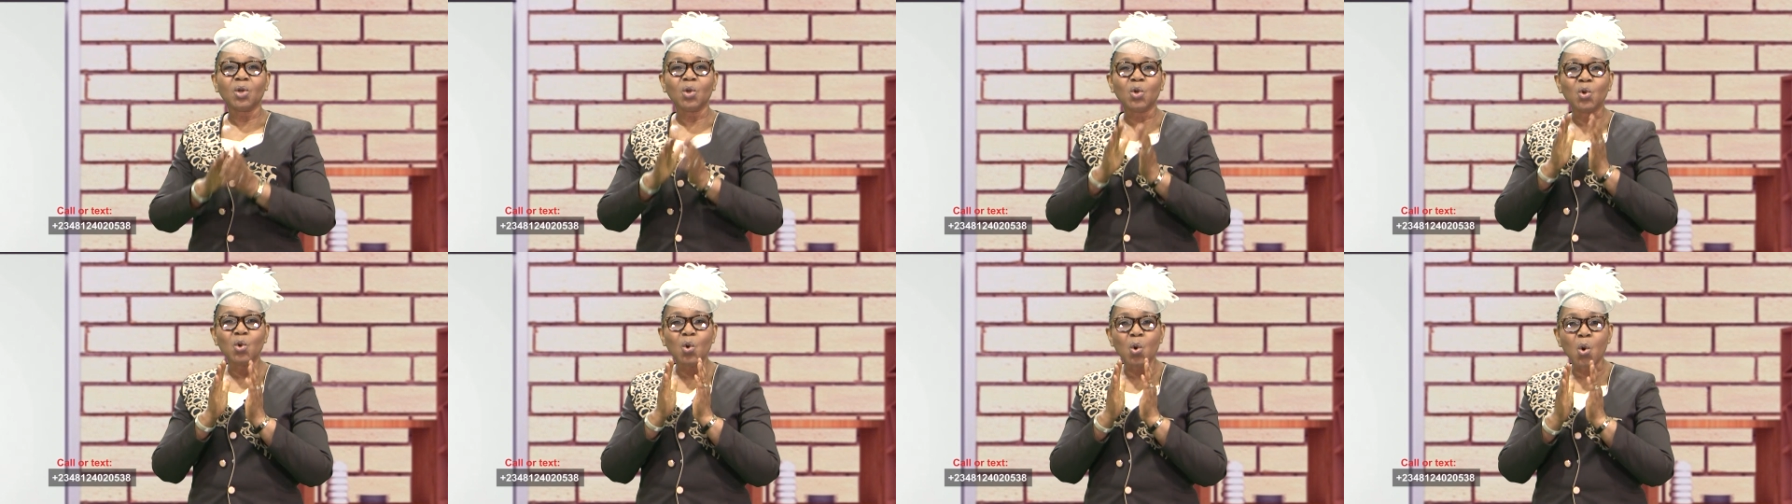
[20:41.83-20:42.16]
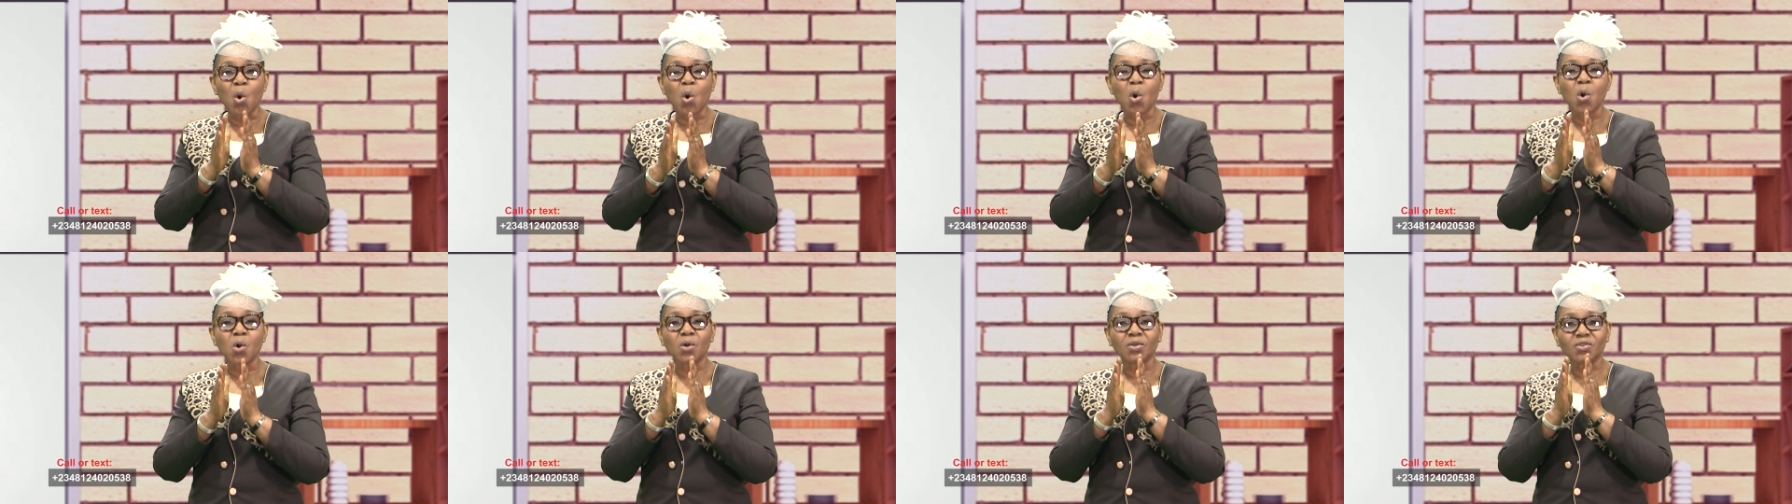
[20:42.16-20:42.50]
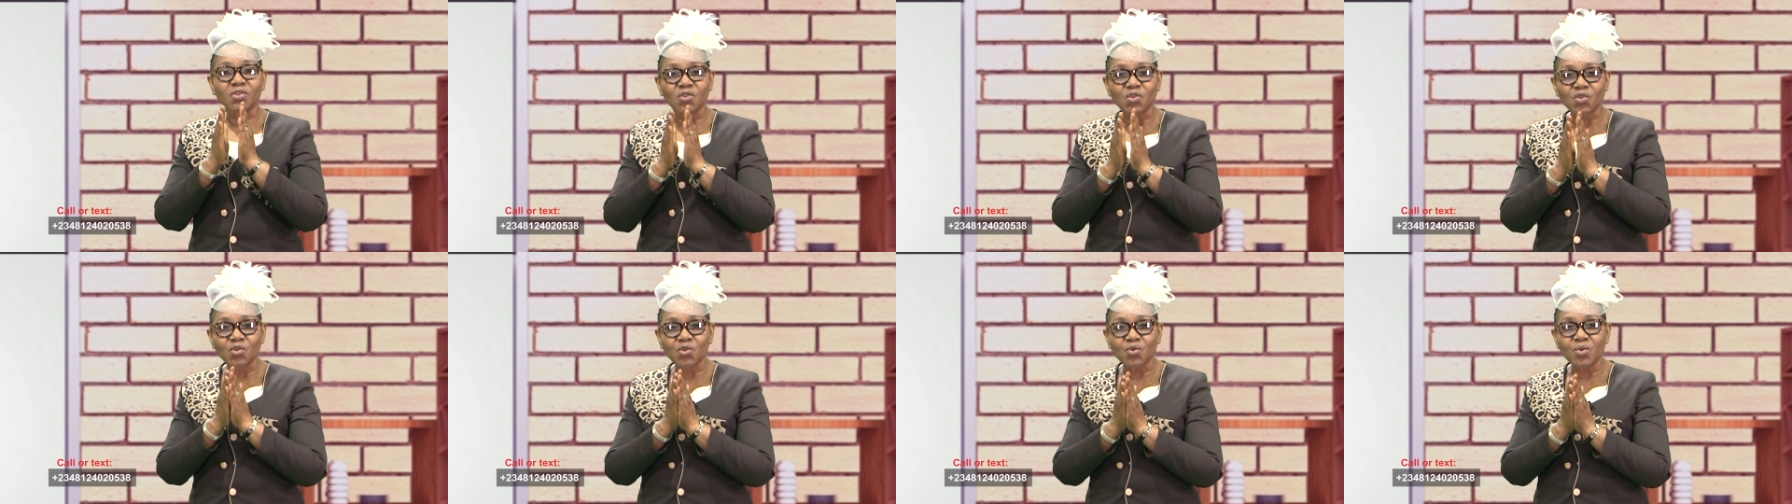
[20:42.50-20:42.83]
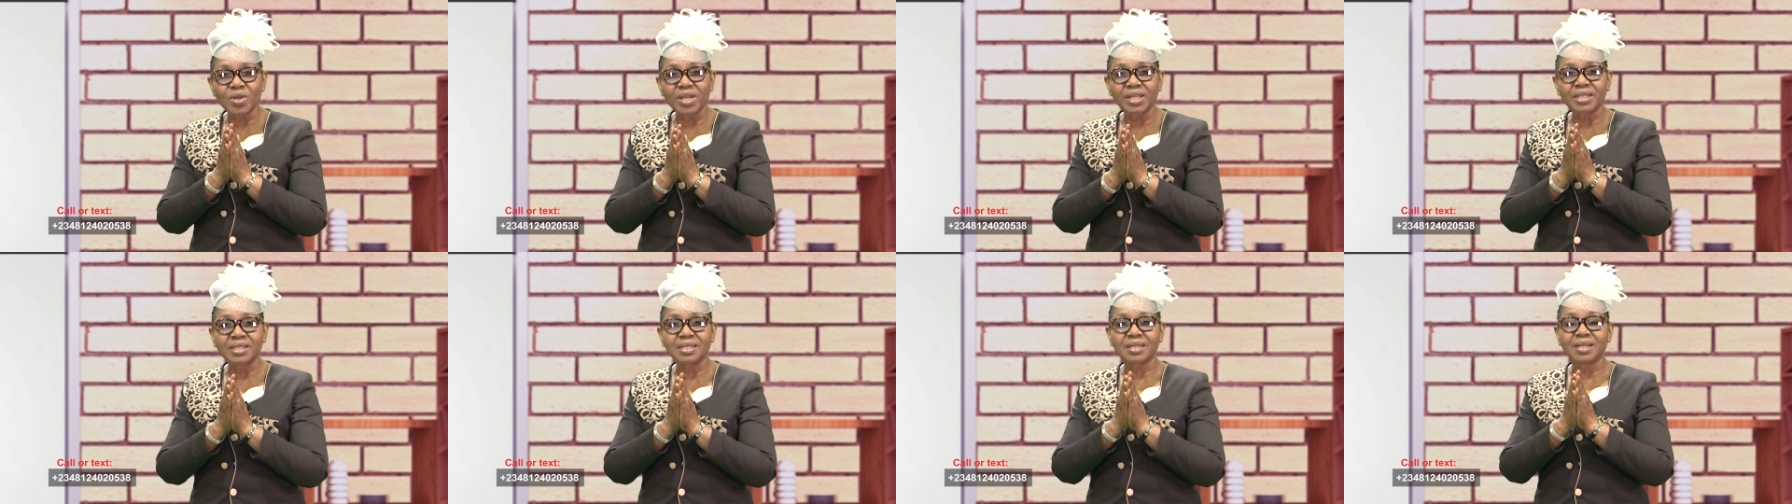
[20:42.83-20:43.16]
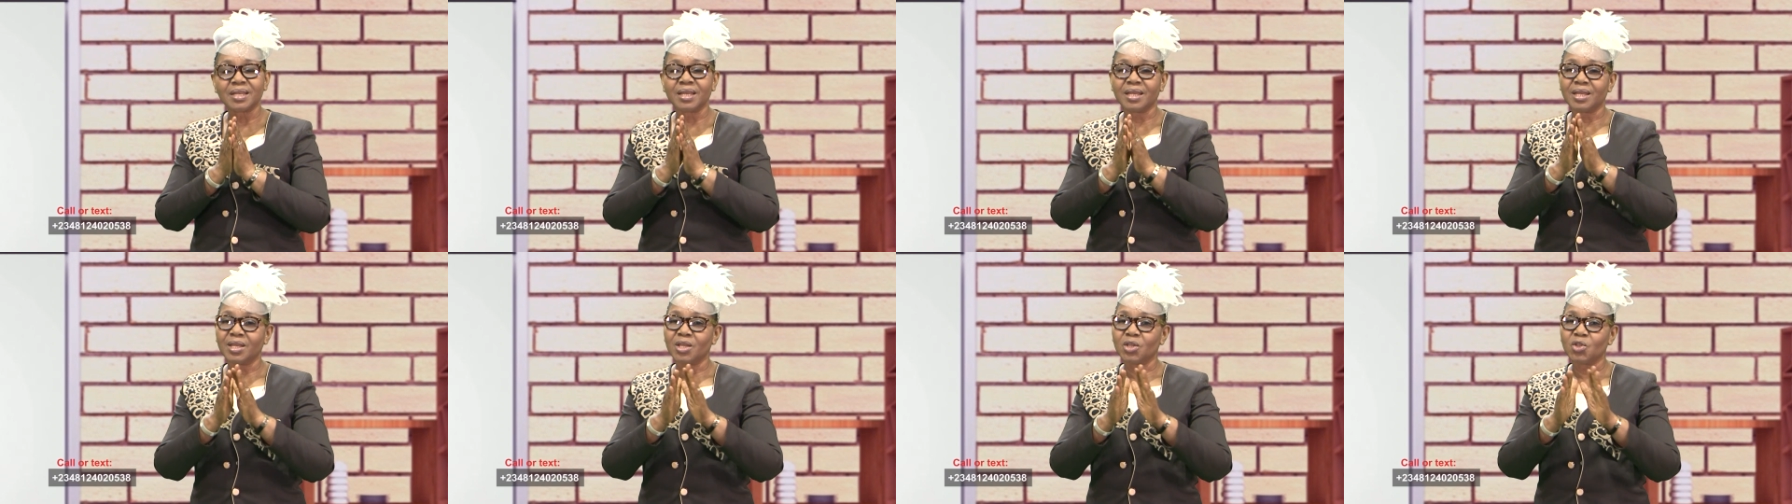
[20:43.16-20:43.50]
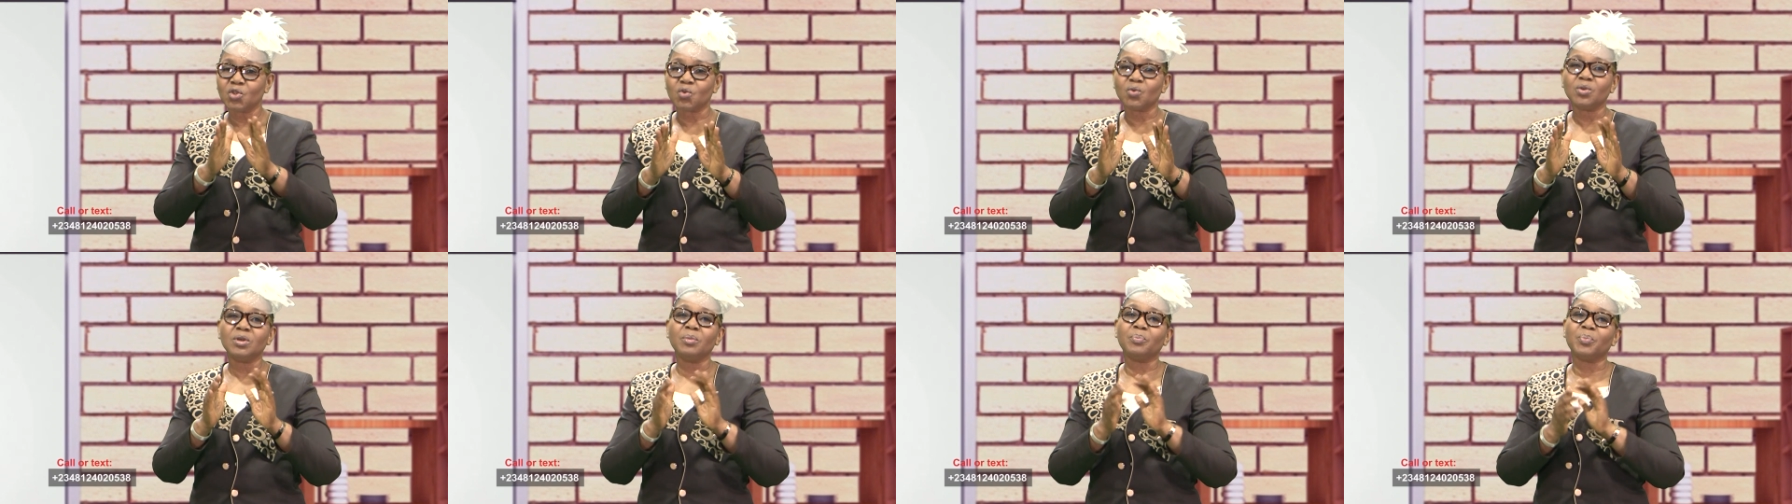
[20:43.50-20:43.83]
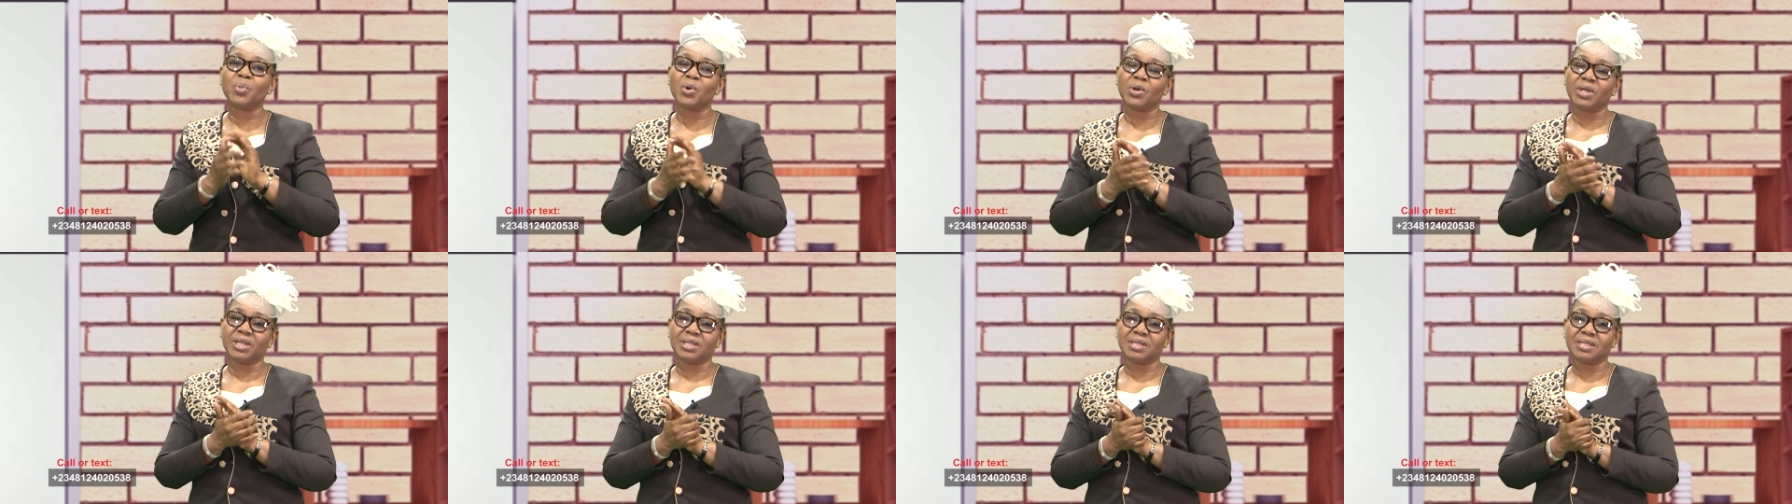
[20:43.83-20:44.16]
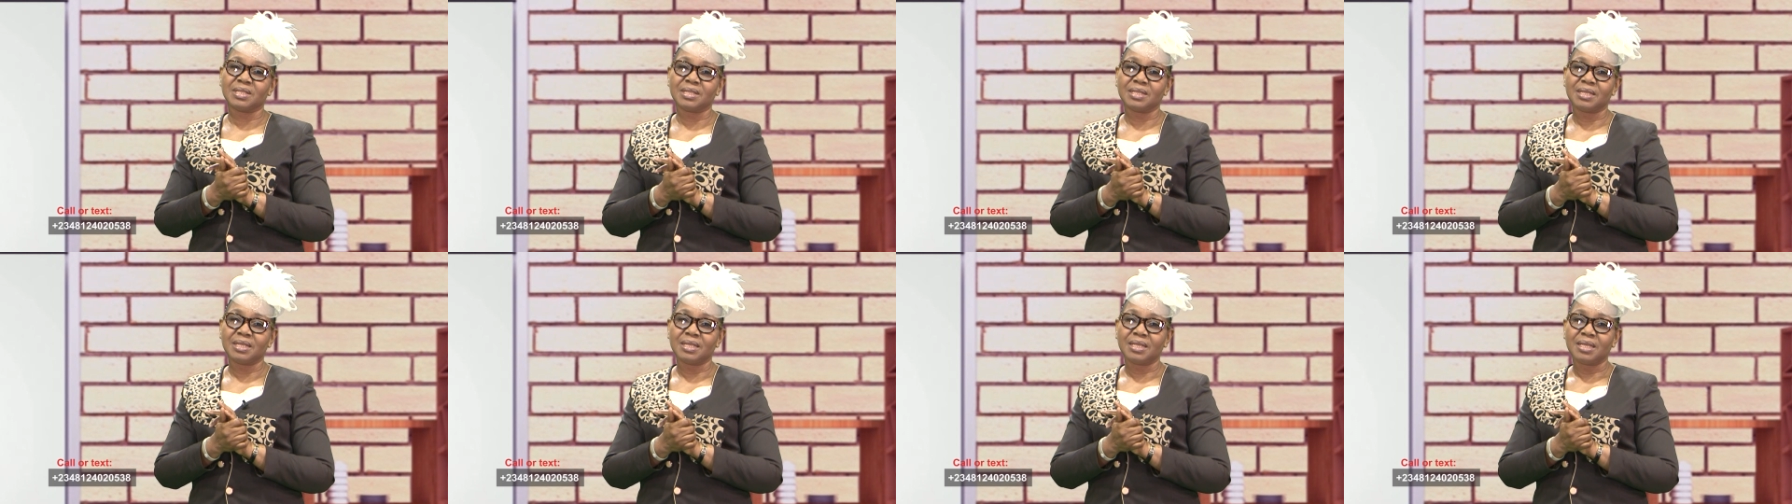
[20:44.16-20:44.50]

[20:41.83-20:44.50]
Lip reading: go straight to the point.